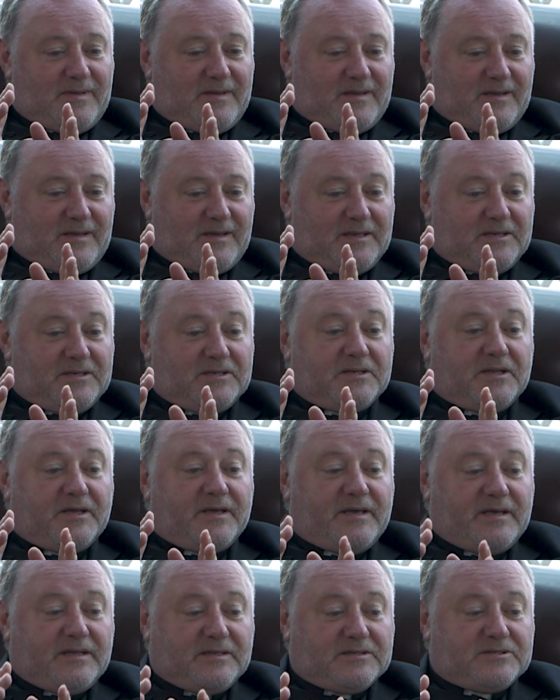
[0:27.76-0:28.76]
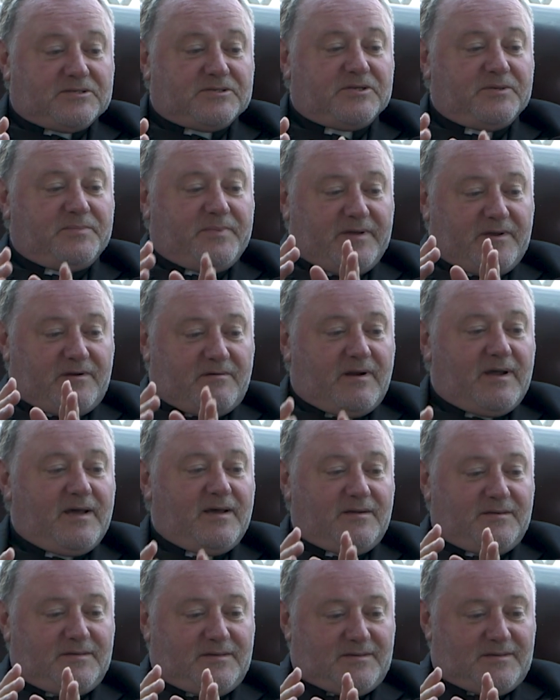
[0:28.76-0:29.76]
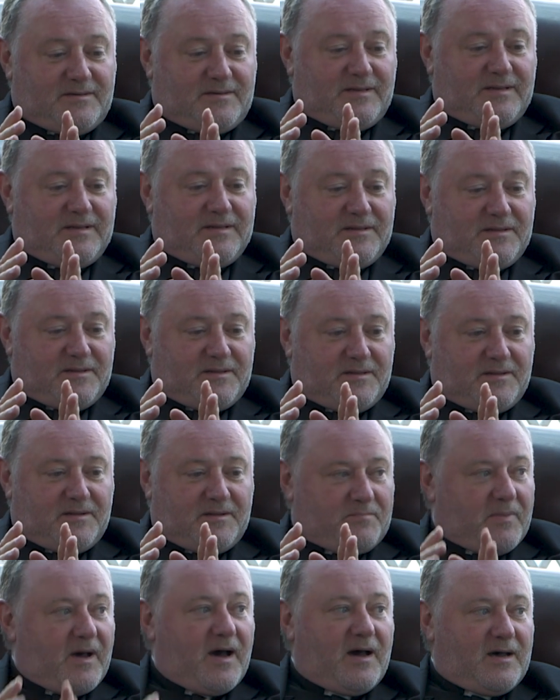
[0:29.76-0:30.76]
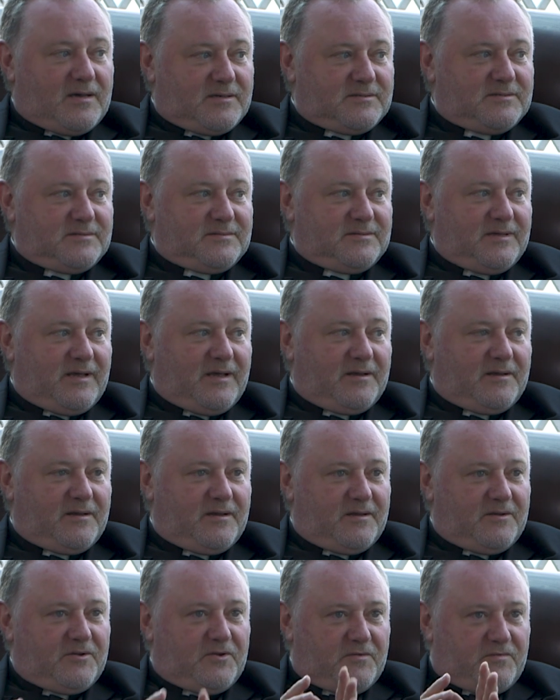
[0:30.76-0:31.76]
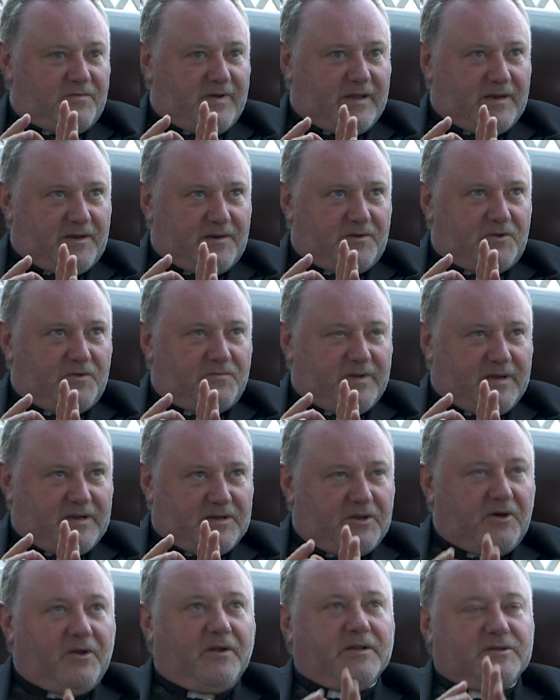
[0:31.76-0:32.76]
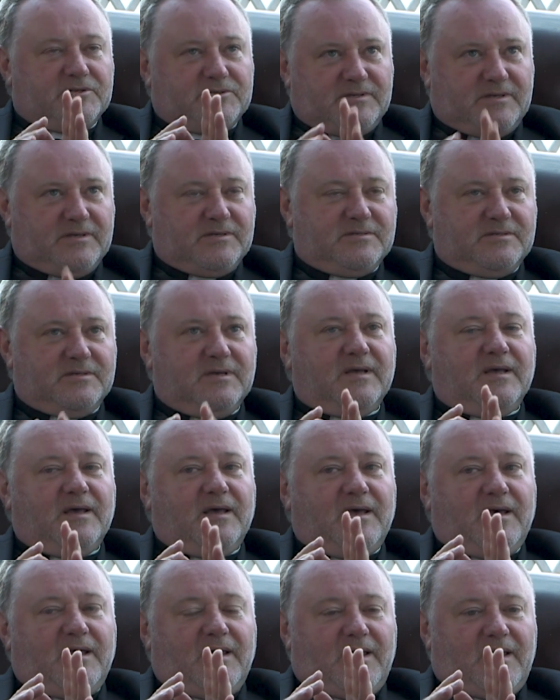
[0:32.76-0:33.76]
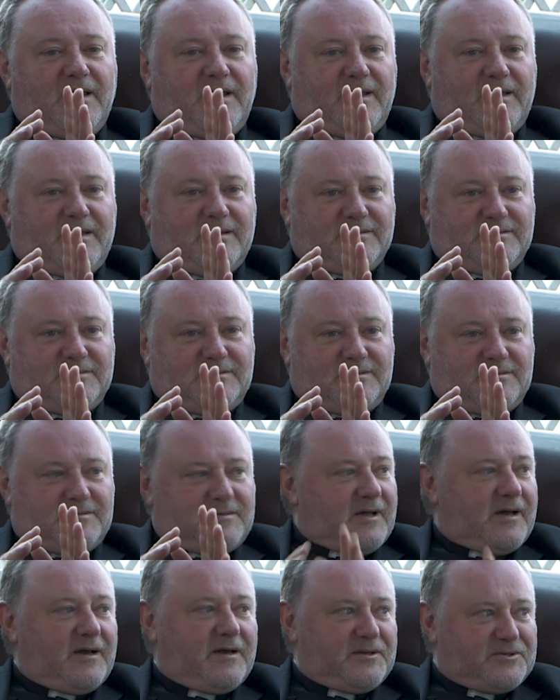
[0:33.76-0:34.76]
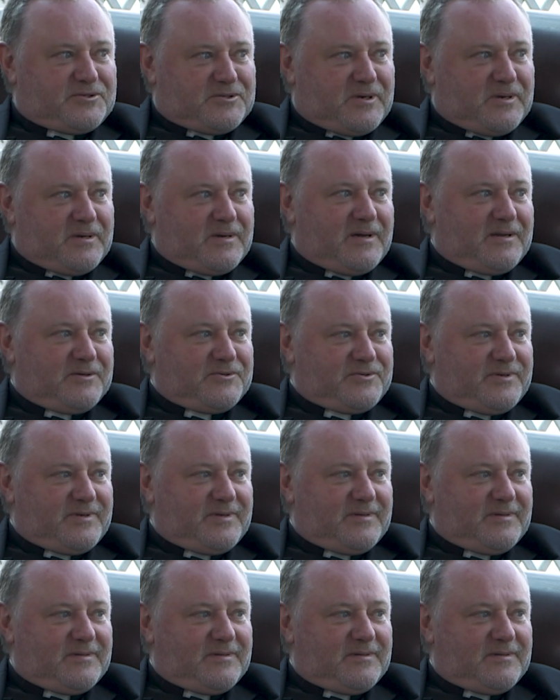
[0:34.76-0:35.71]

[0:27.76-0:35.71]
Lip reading: it needs to be grounded in the past, and you've acknowledged this as Darkinjung country.